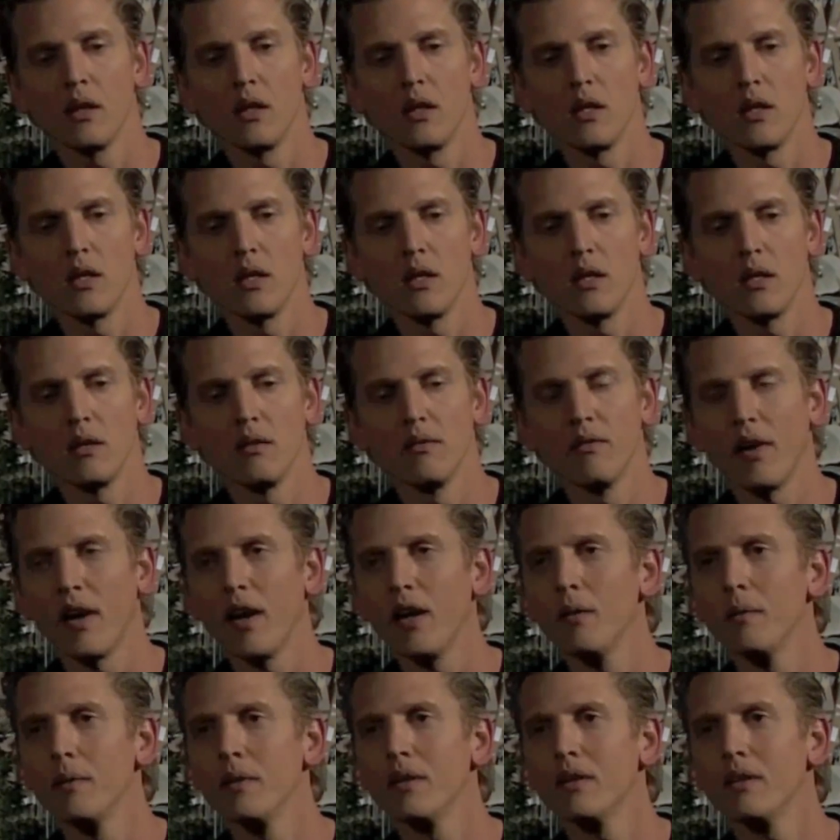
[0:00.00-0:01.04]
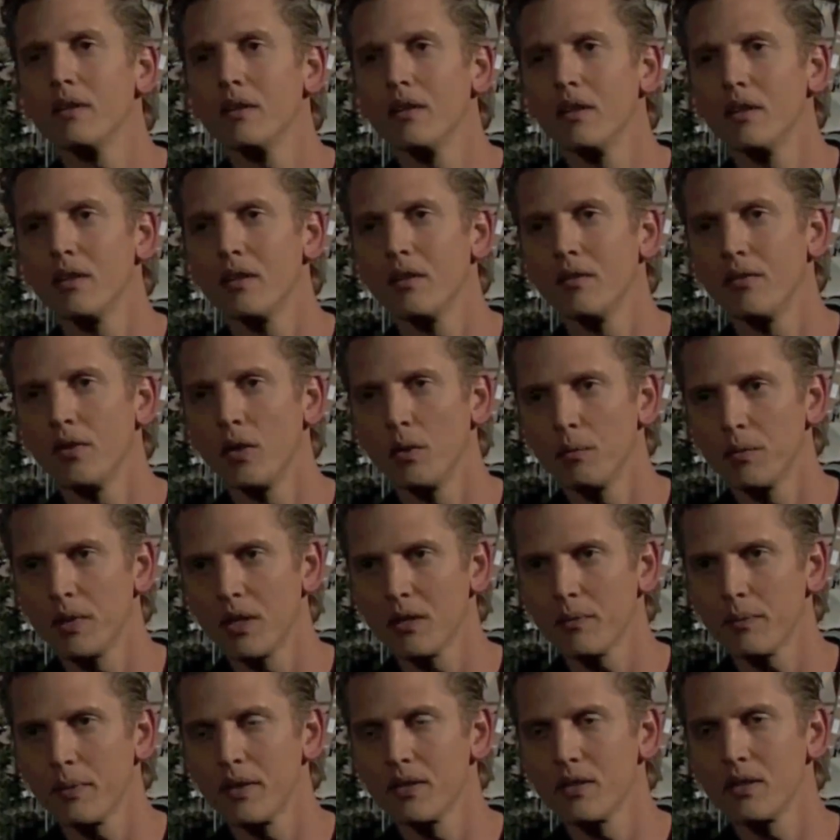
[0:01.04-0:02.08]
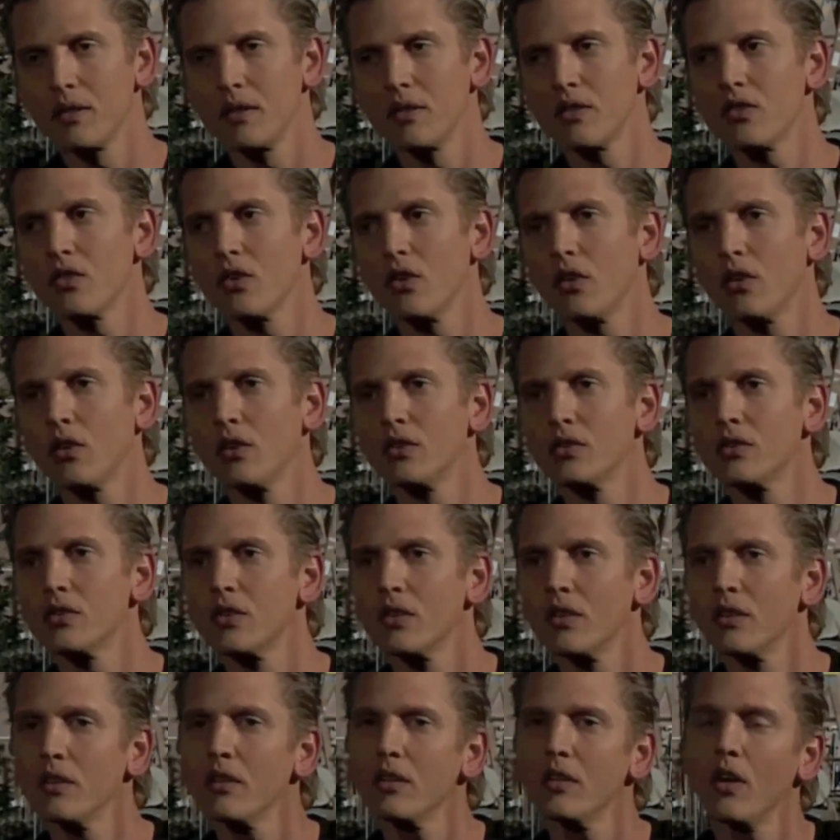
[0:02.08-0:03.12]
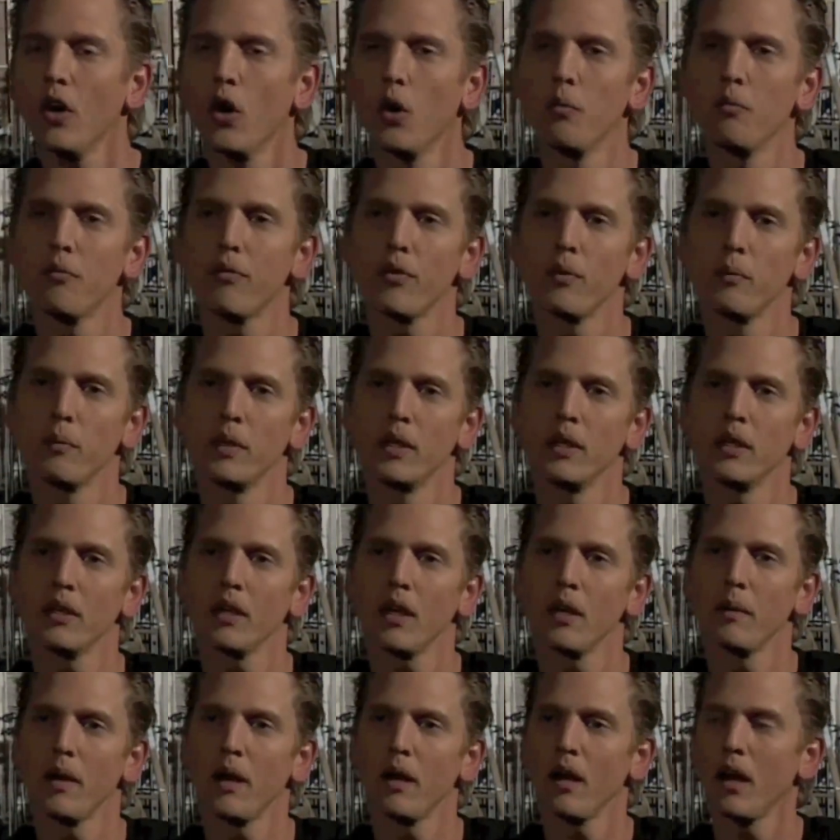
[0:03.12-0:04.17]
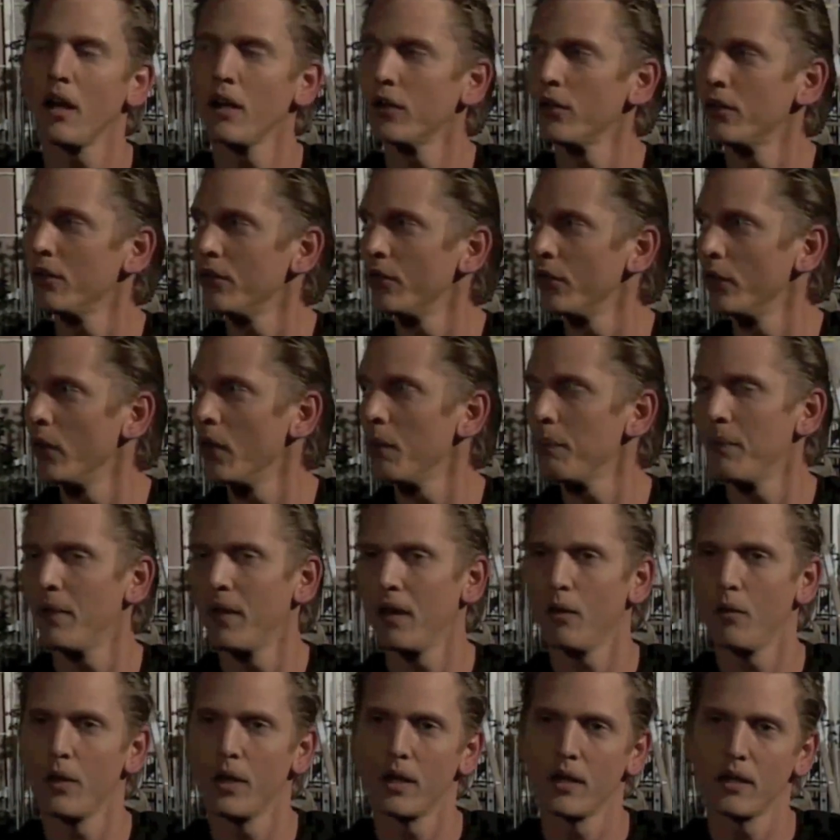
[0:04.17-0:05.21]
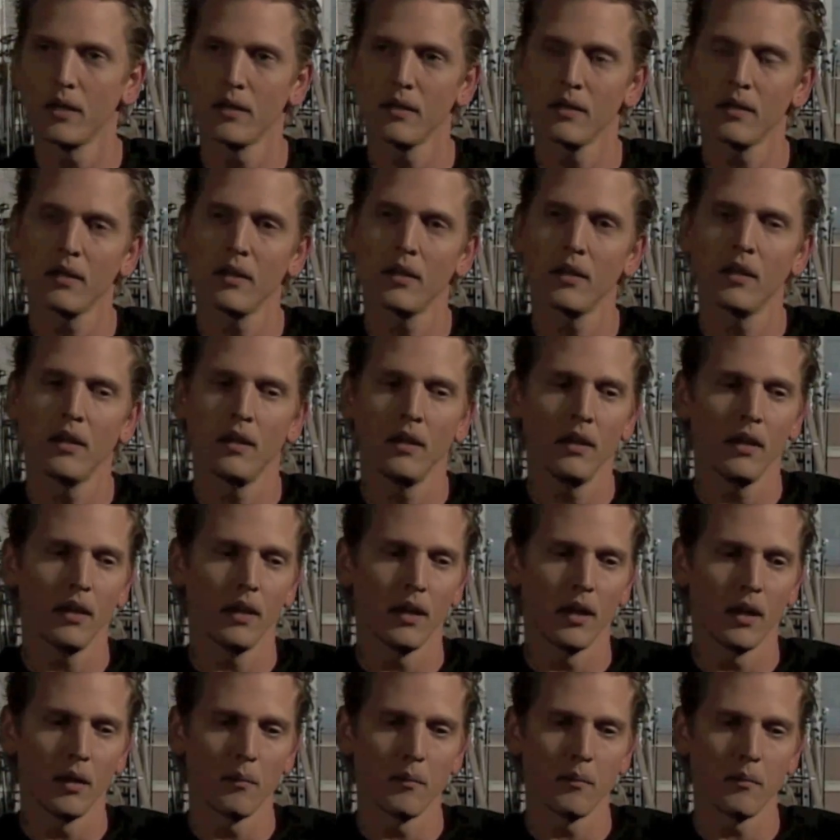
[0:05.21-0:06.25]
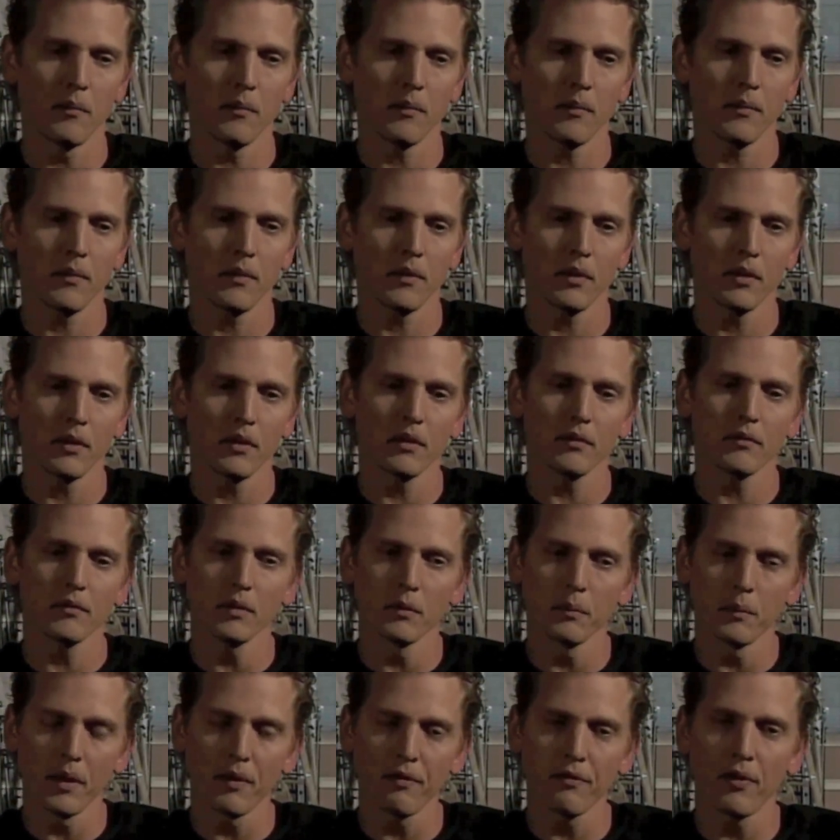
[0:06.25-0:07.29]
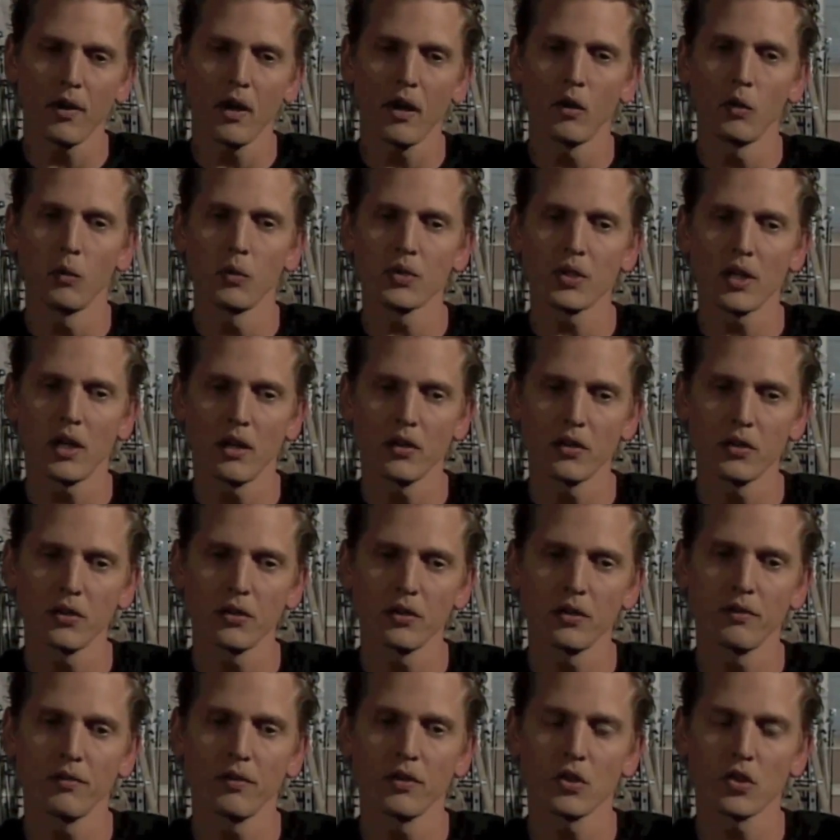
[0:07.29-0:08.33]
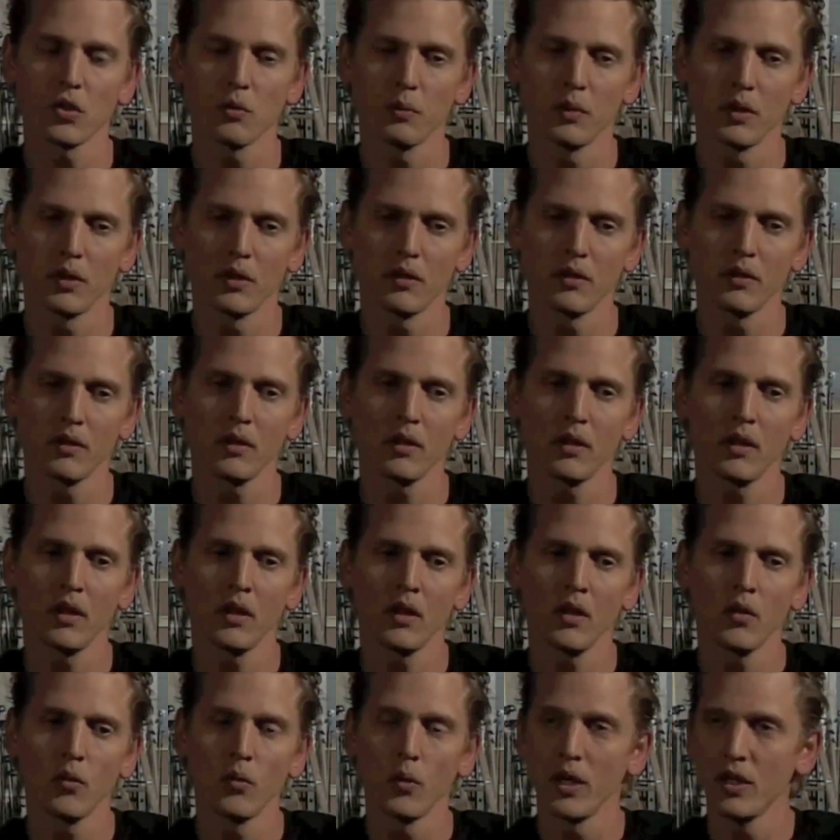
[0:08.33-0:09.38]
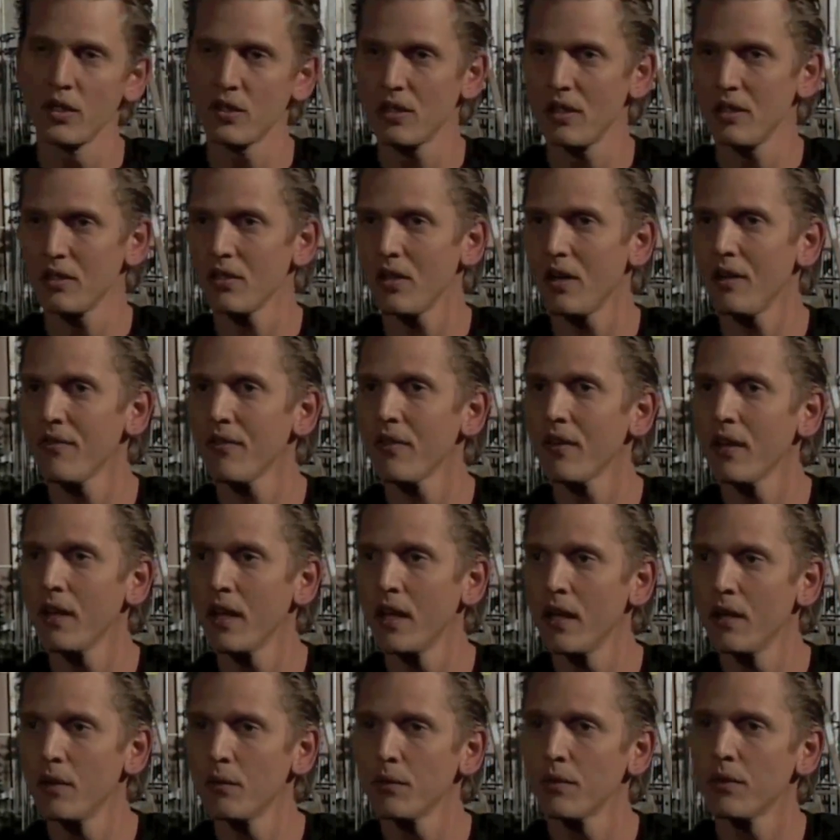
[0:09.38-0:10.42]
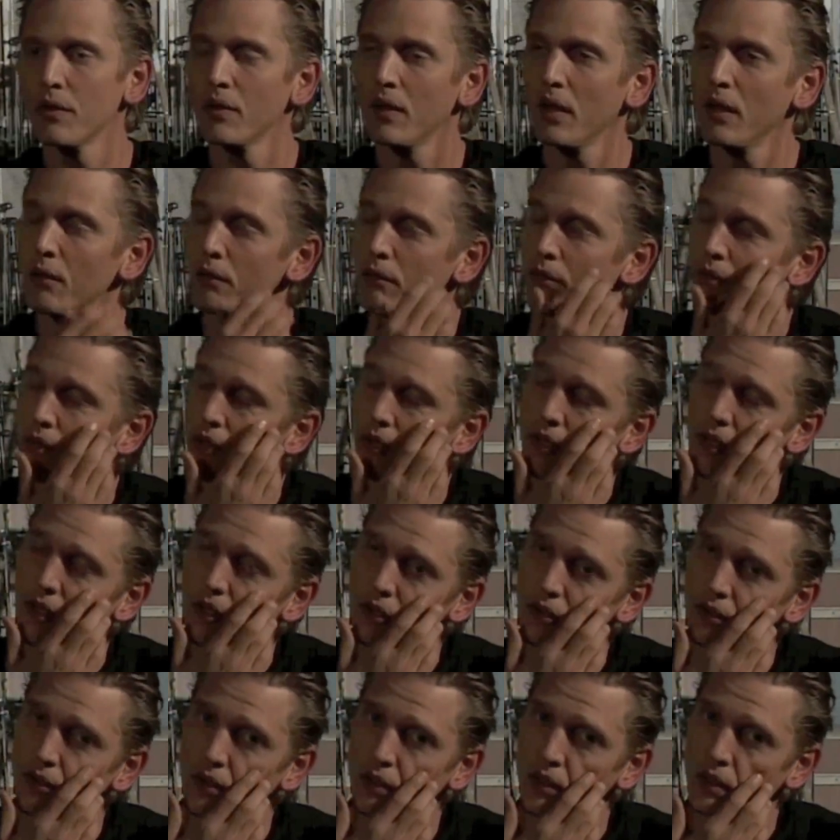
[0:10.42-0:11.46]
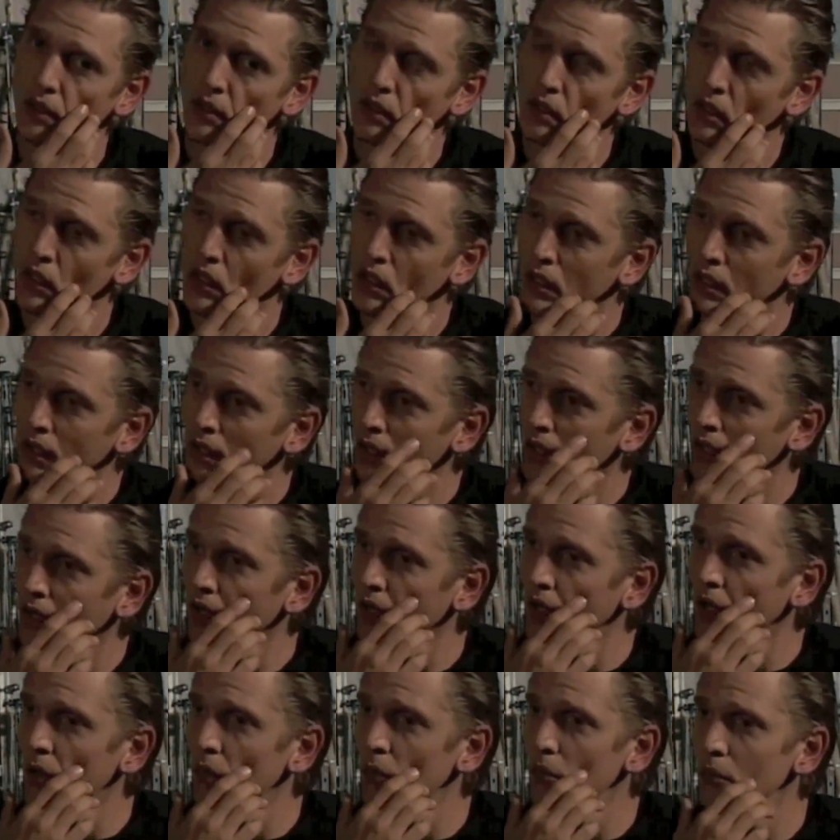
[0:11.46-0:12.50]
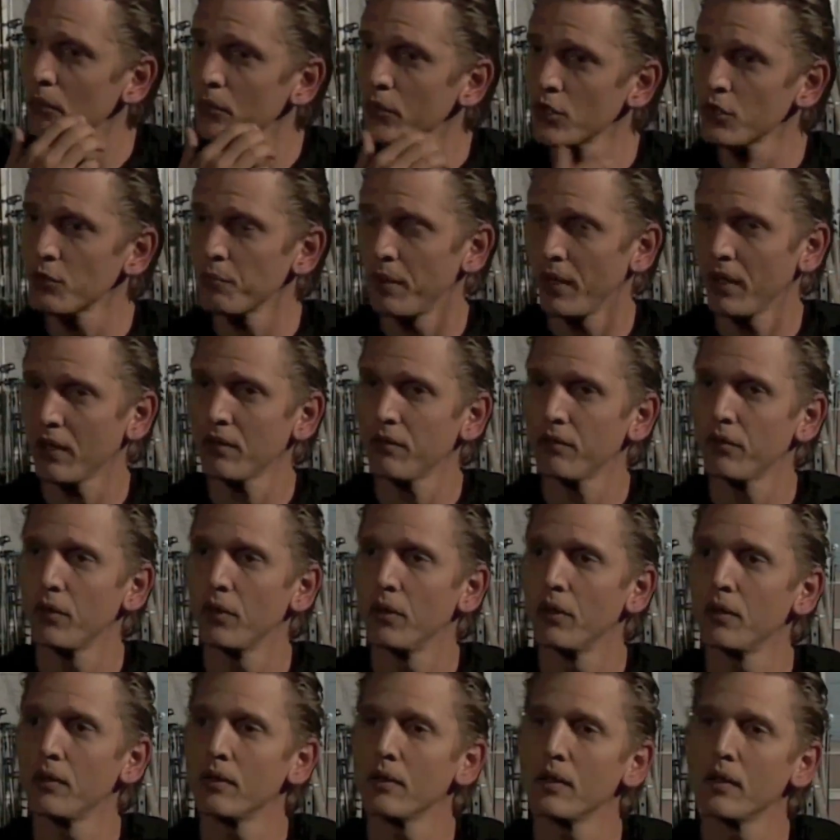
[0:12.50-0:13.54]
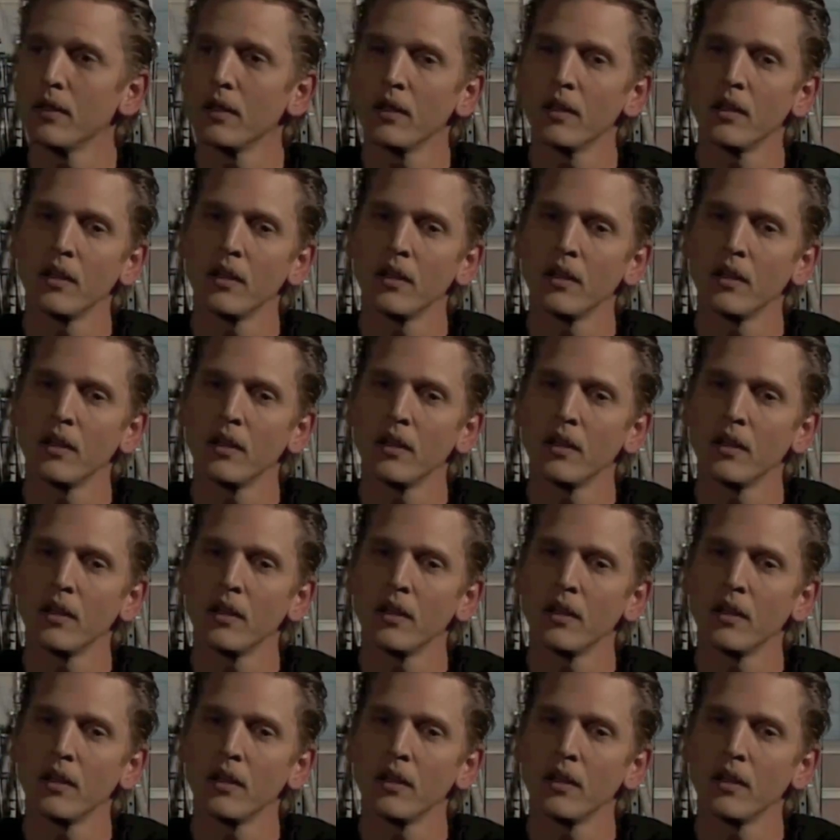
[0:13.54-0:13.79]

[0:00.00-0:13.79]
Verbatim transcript: the environment that the film takes place in is so close to home for me. And I, I grew up that way. Um, you know, my father was a hunter and a fisherman and raised us off the land with a very healthy um, respect for